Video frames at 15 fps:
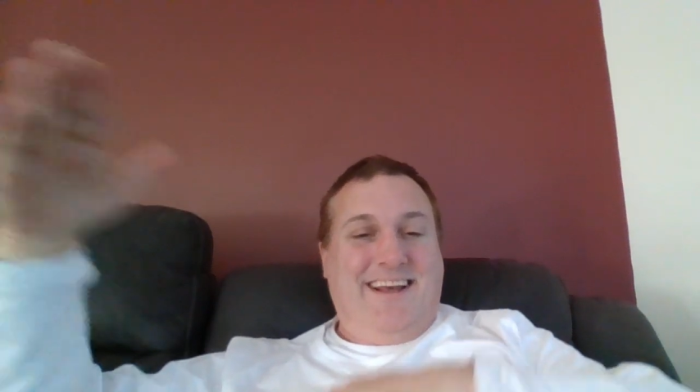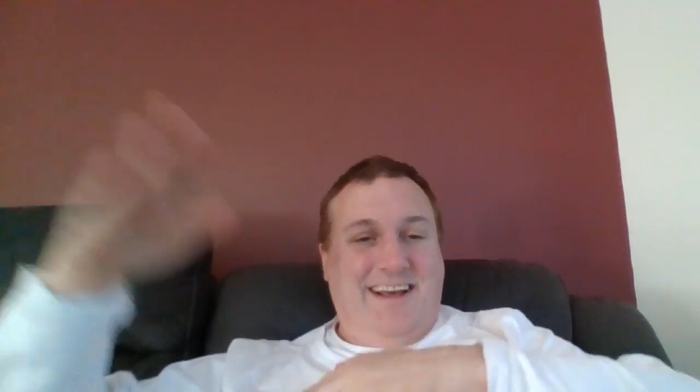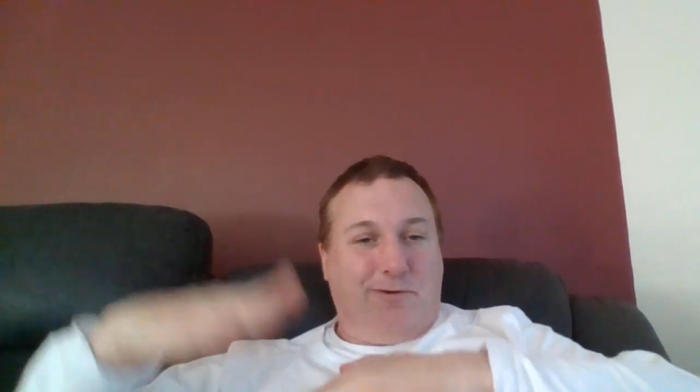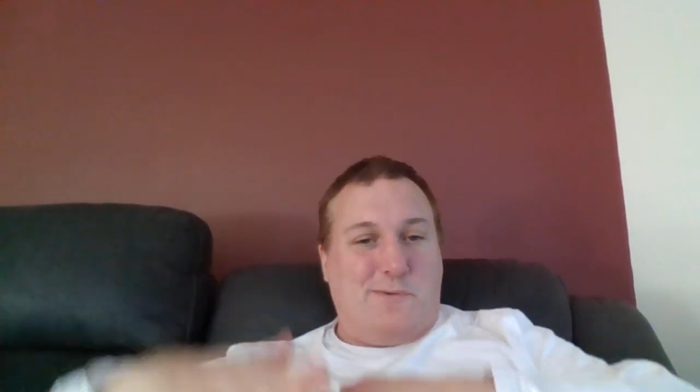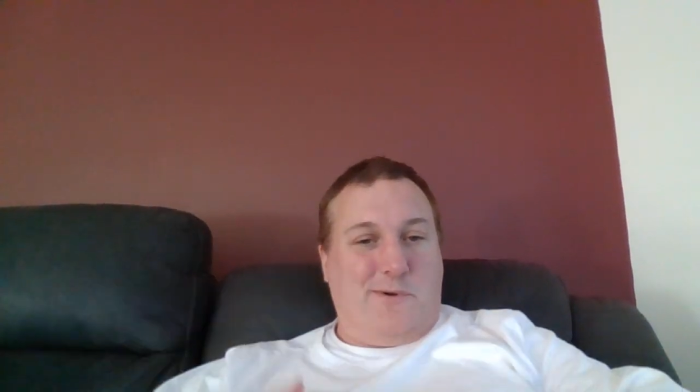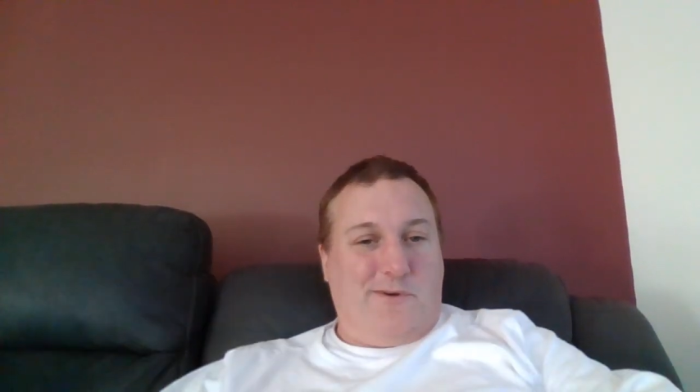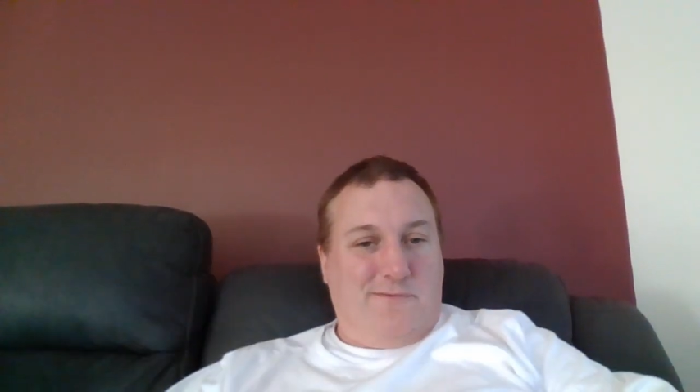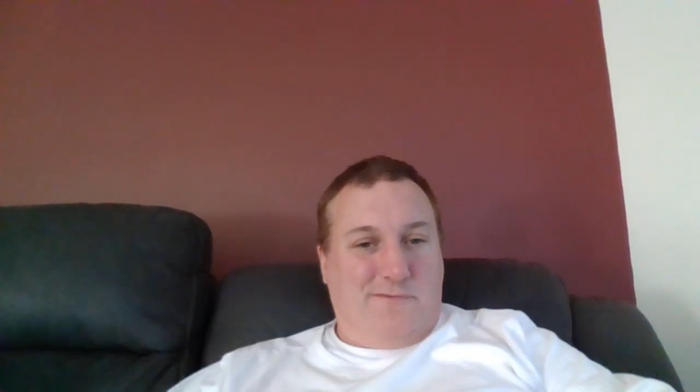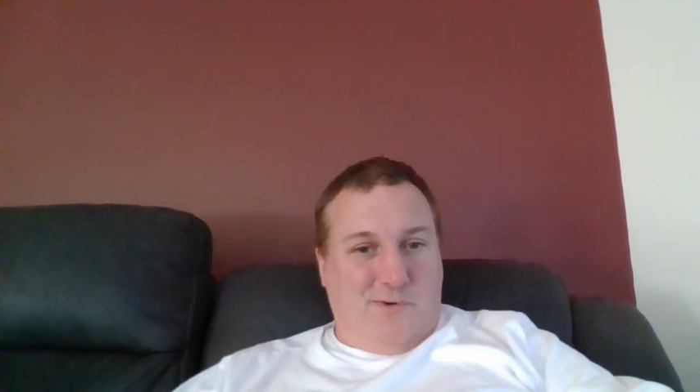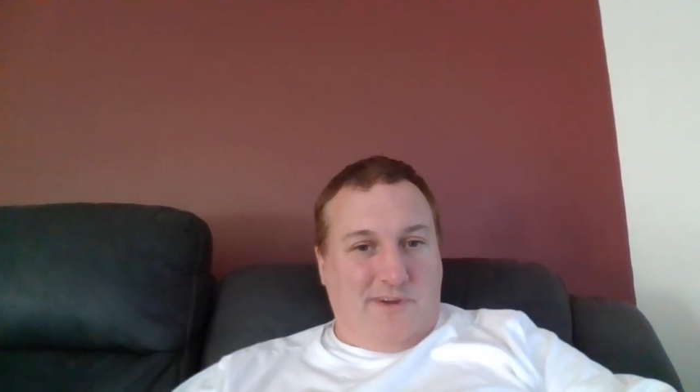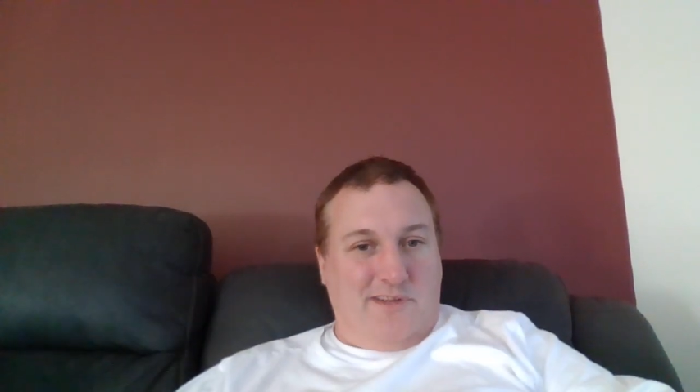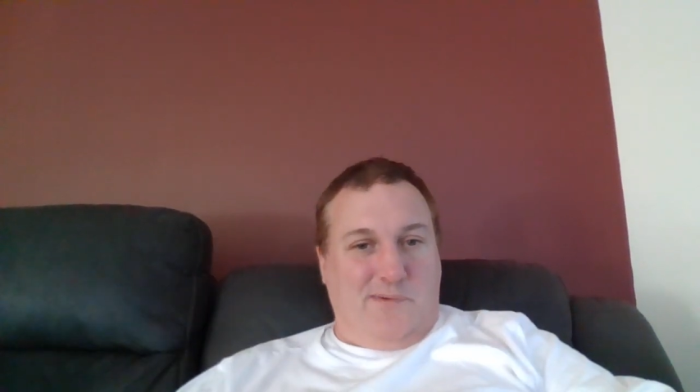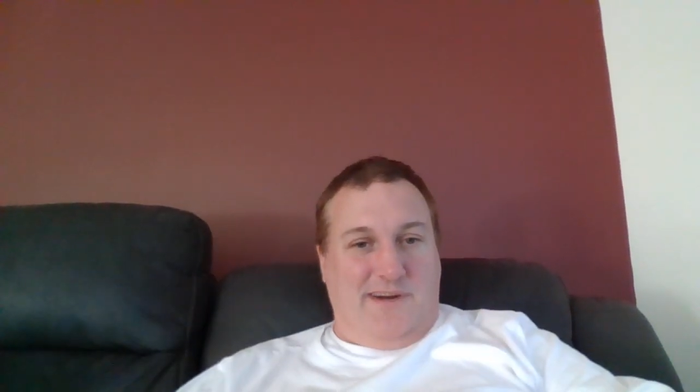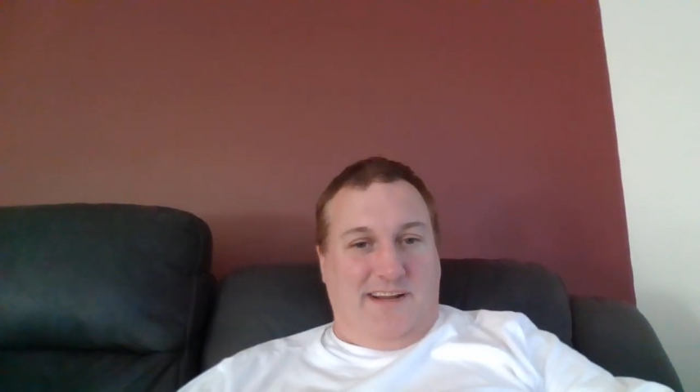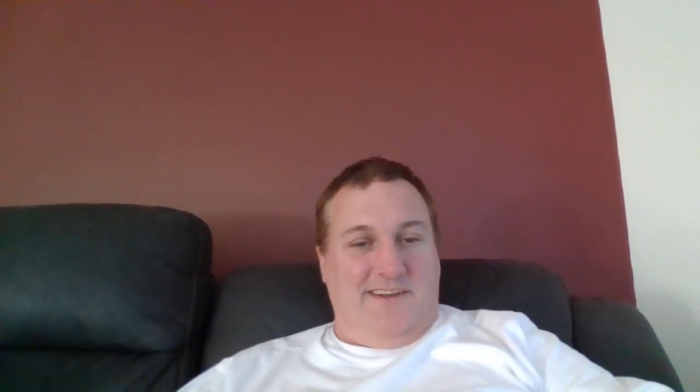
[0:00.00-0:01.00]
and we want to
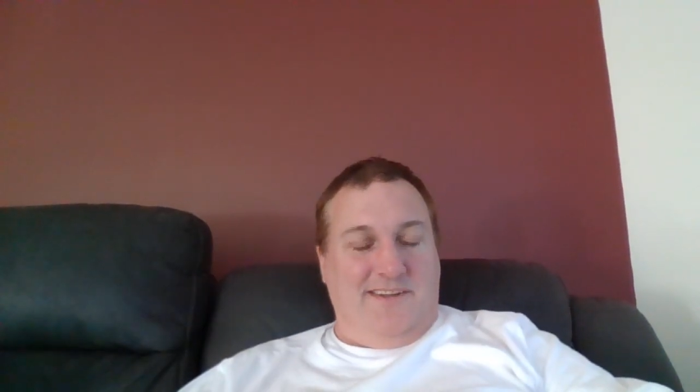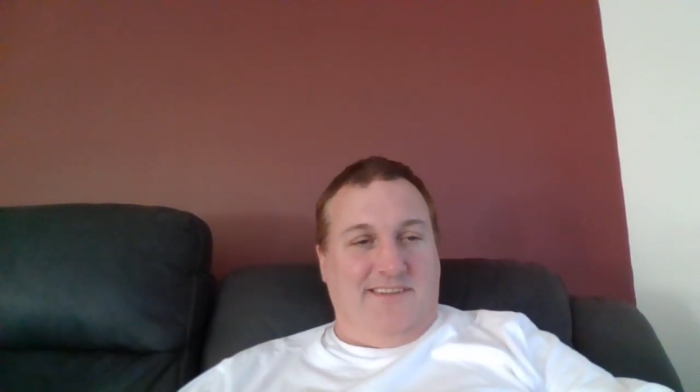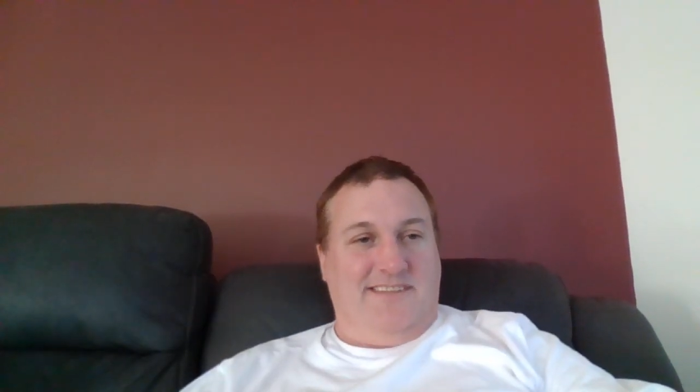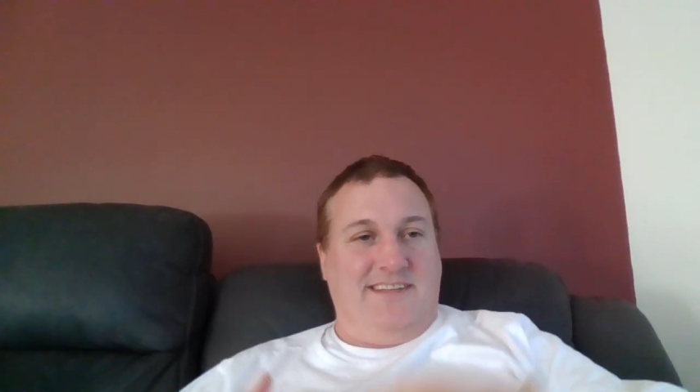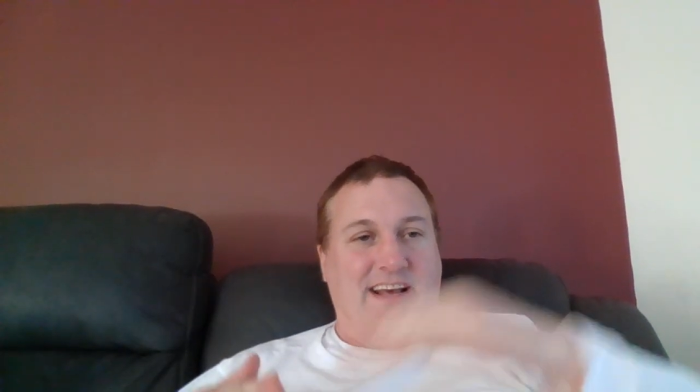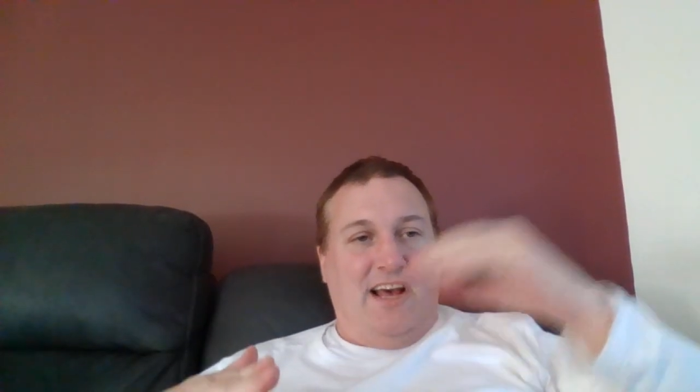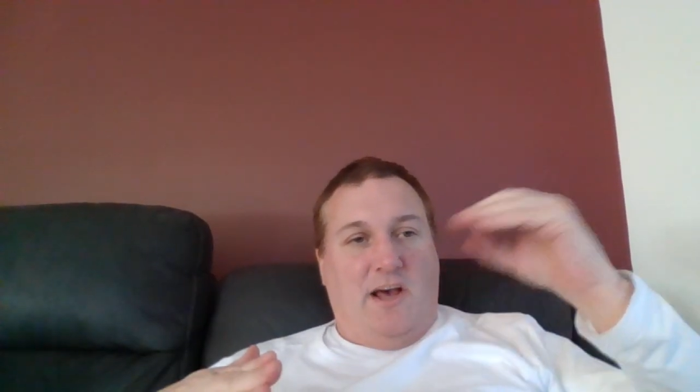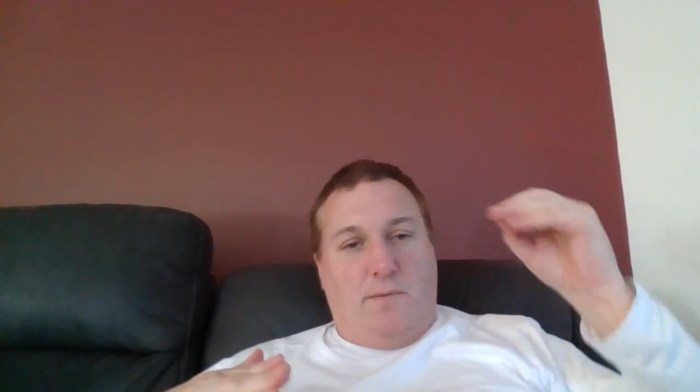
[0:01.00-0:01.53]
avoid the way to lose.